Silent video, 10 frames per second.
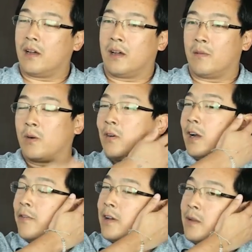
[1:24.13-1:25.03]
Well,
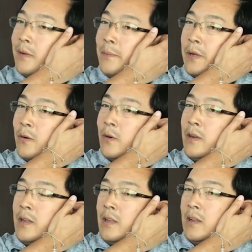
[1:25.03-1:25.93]
I found out
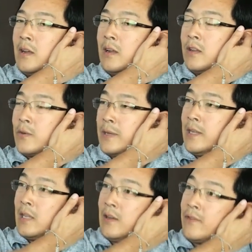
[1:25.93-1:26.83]
Bitcoin in
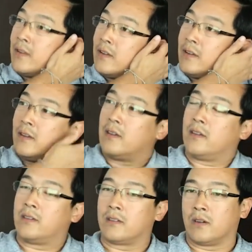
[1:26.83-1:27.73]
2011.
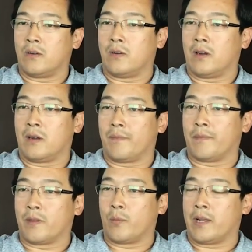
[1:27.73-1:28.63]
So
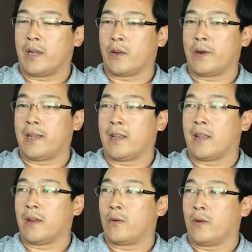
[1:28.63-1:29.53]
when I created
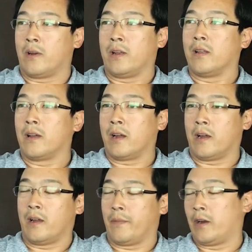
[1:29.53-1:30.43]
Litecoin,
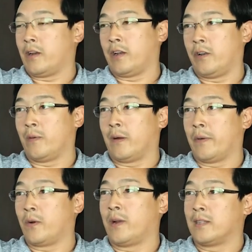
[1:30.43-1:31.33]
I already knew about
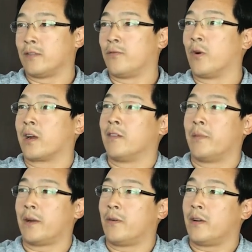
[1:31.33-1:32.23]
Bitcoin. It's a fork of
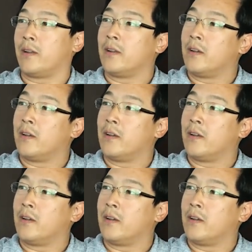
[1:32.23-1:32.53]
Bitcoin.